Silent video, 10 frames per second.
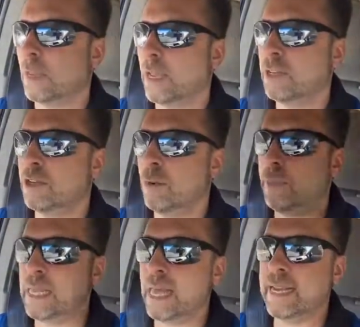And so
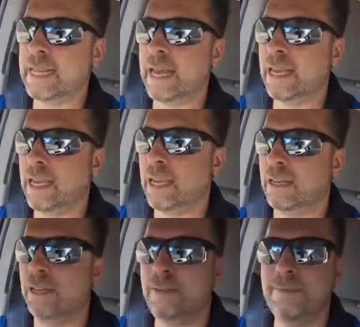be like that
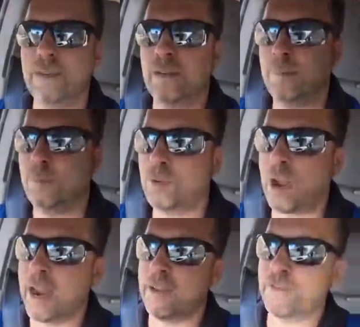kid
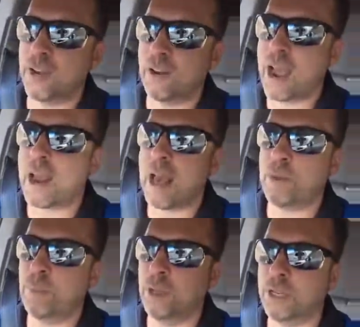trying to figure out how
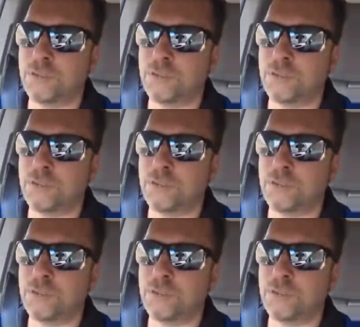to pull his